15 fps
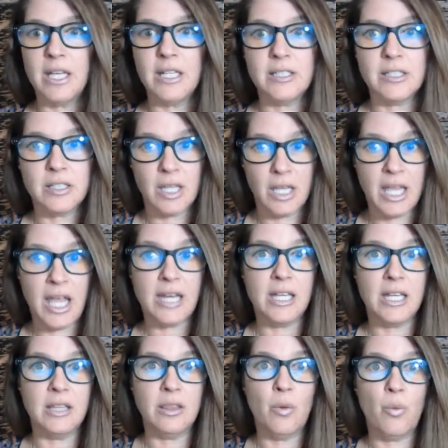it's
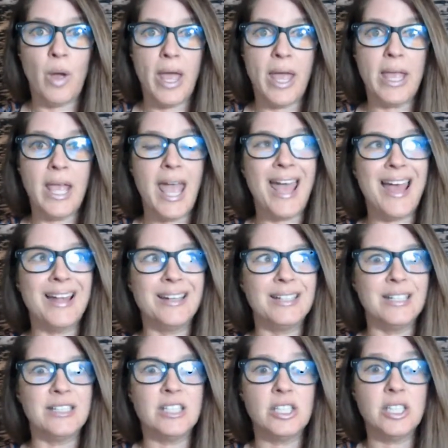getting in the way and
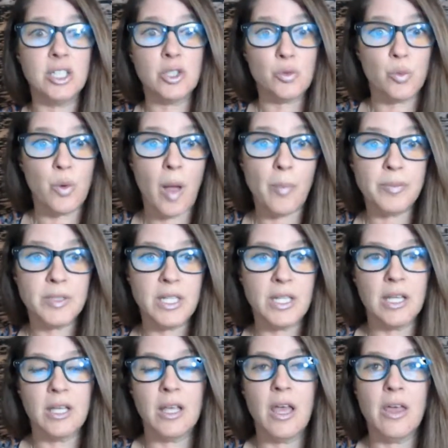it's
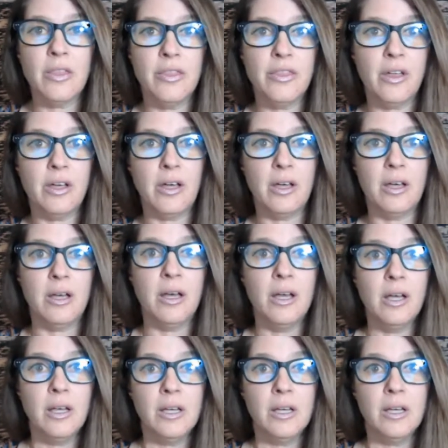disrupting the